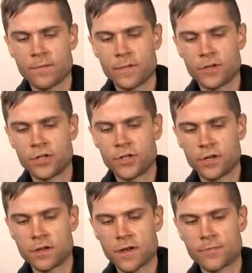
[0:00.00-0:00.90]
Not
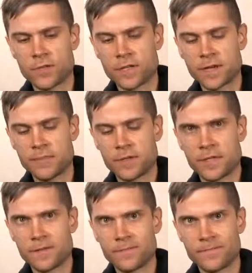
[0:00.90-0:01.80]
much, a couple
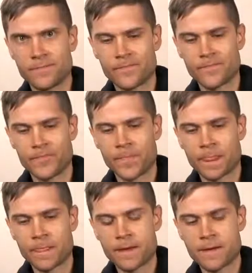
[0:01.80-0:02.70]
sips.
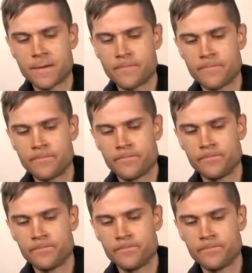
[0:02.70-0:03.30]
Yeah,